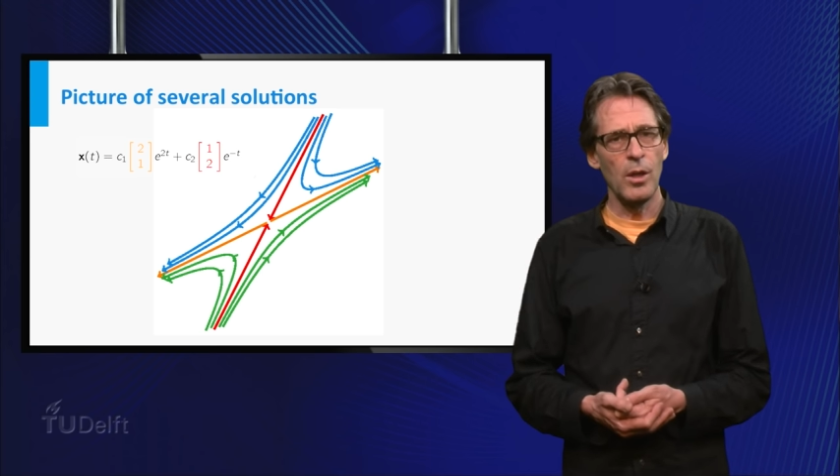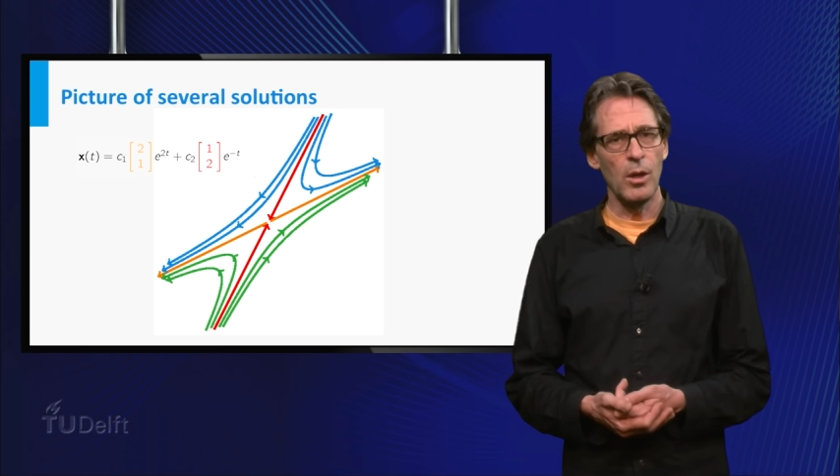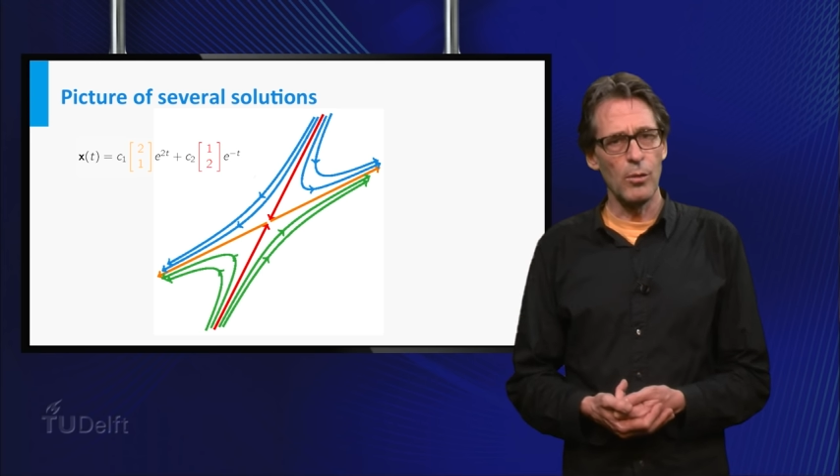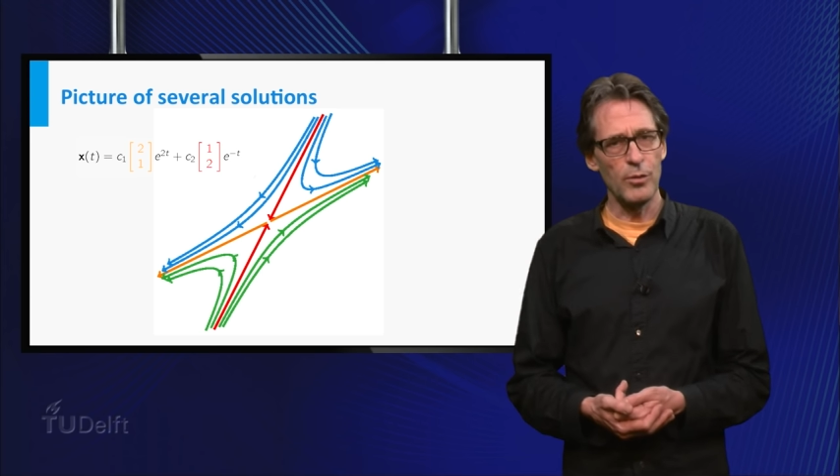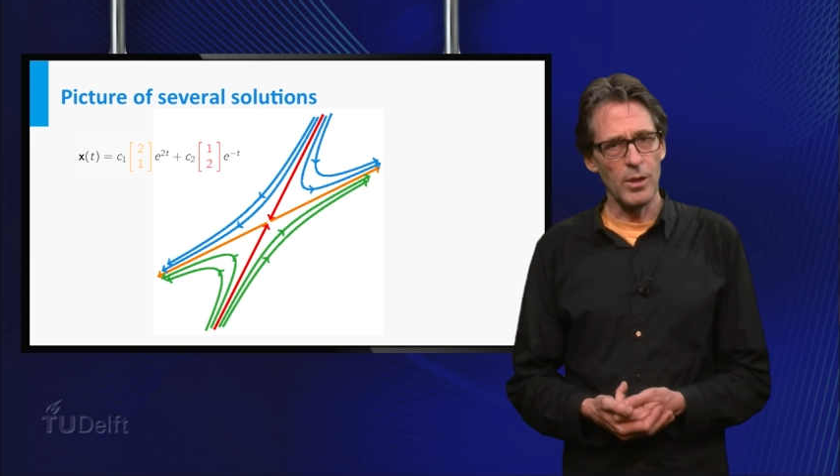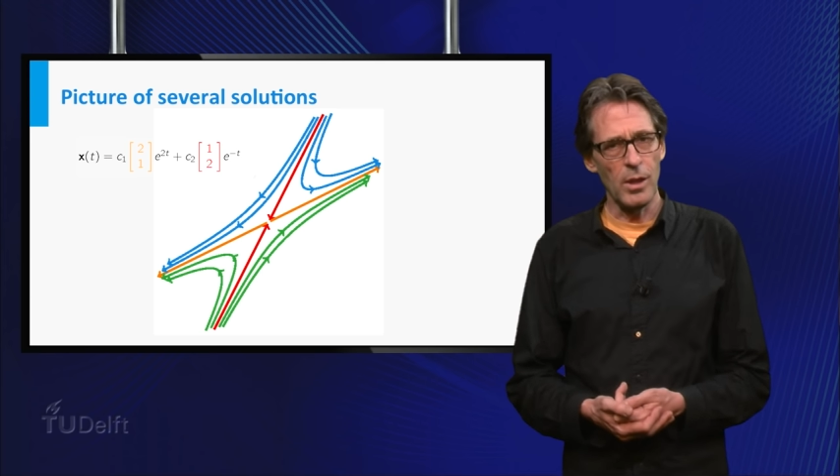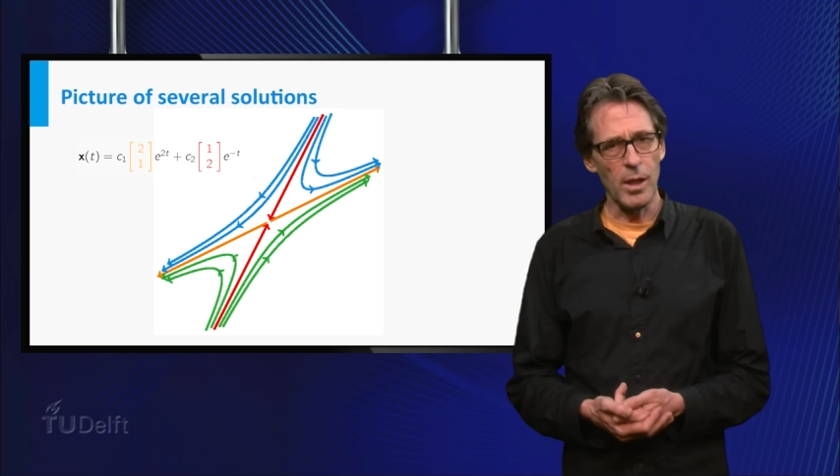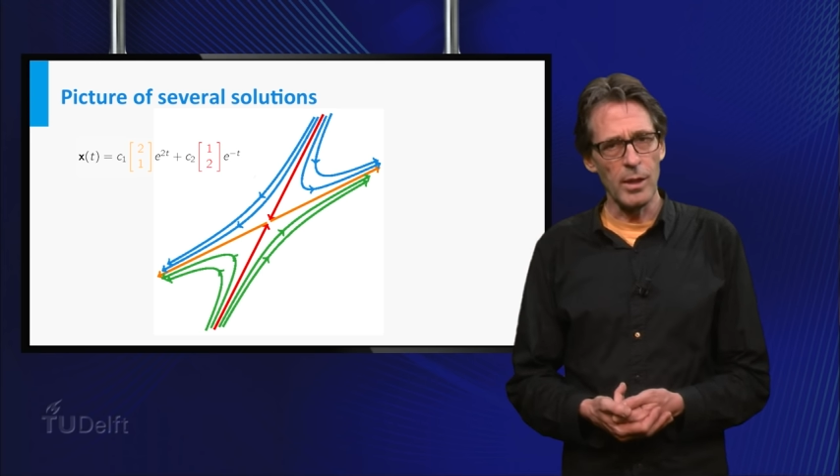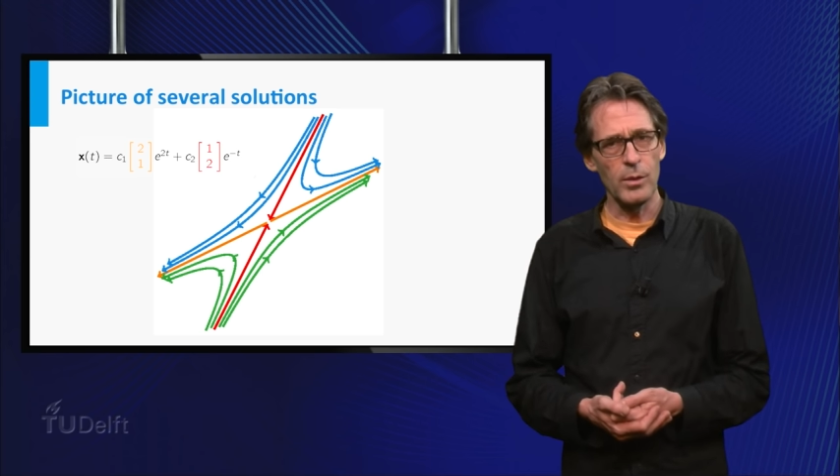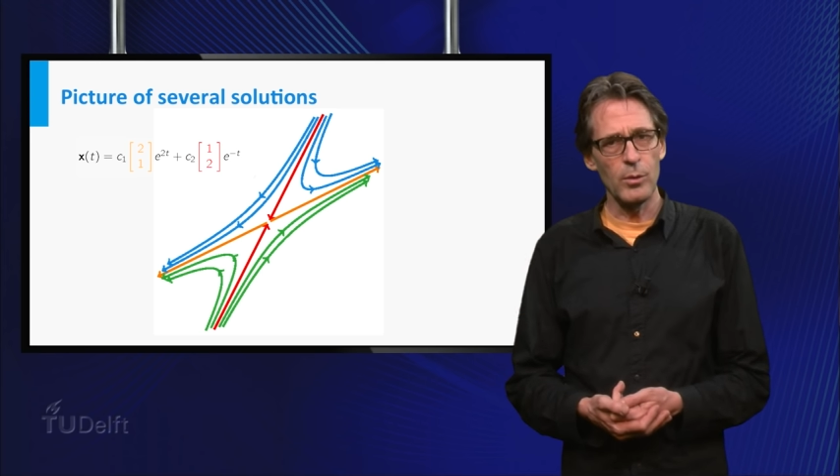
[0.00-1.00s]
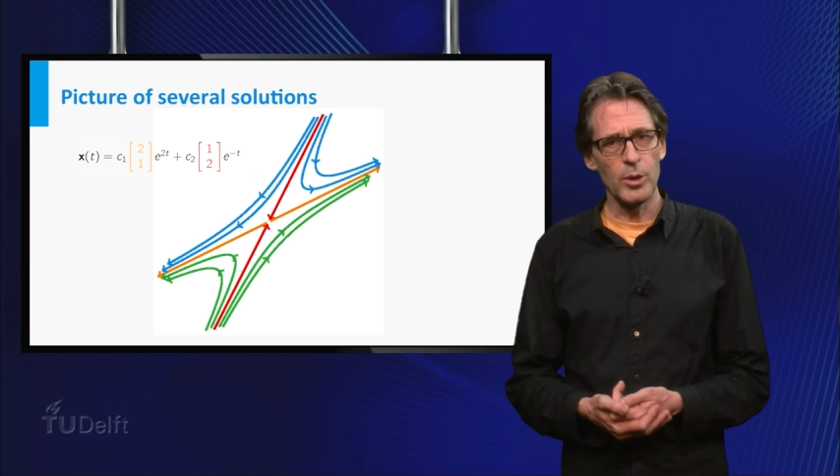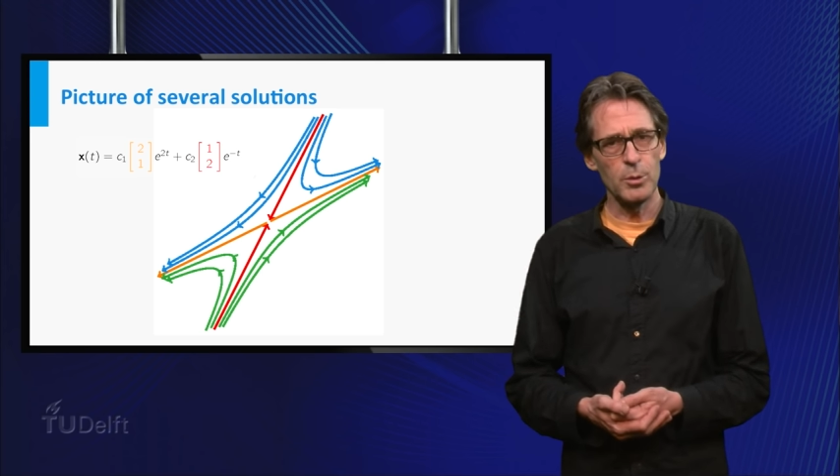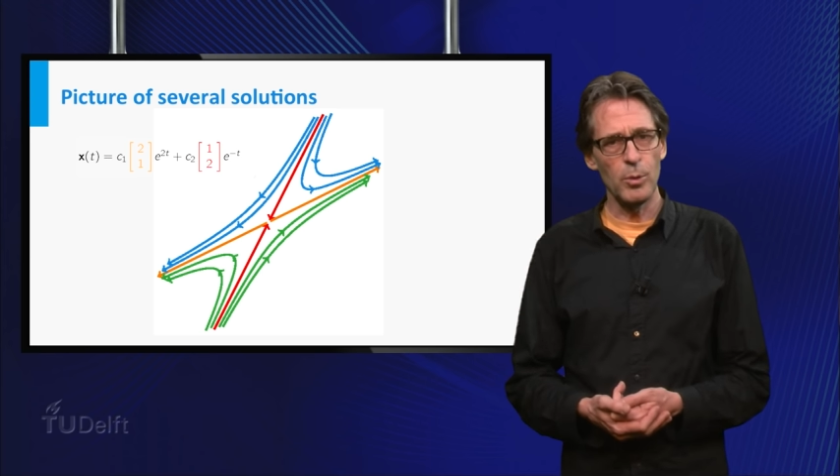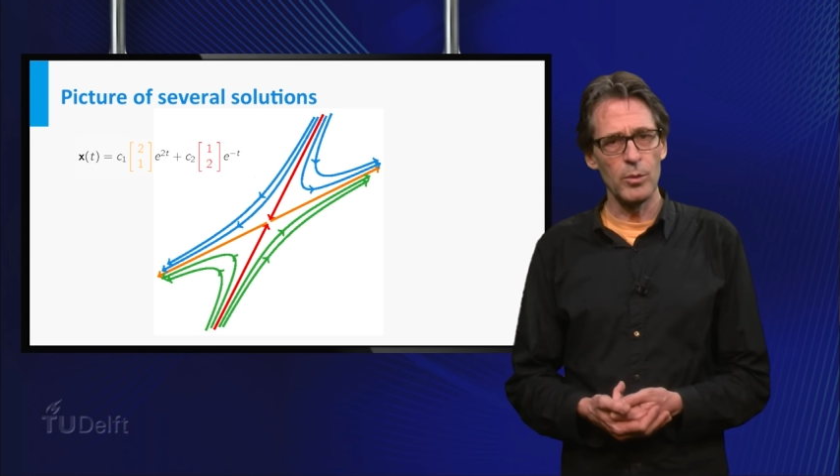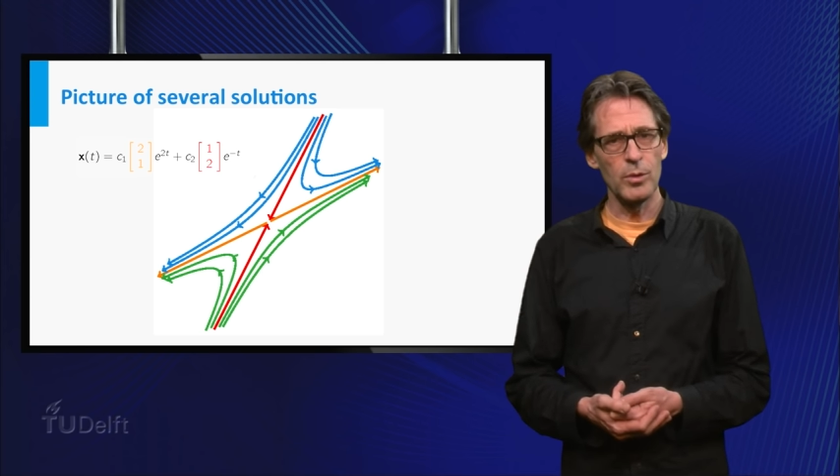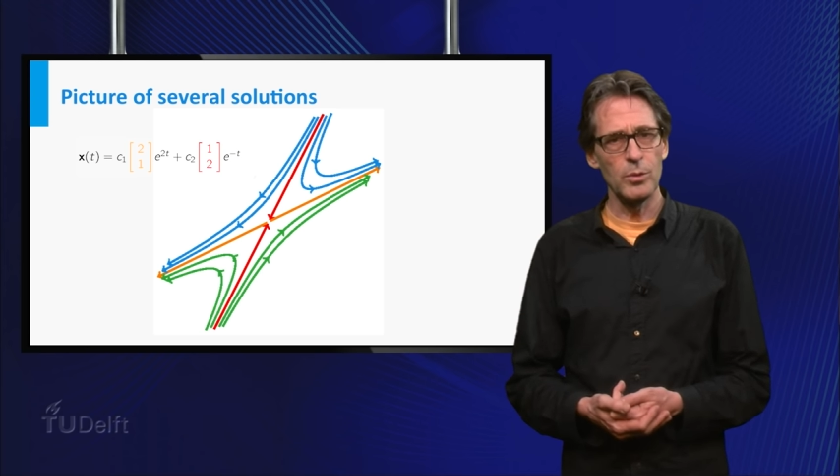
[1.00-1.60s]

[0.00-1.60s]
over the line corresponding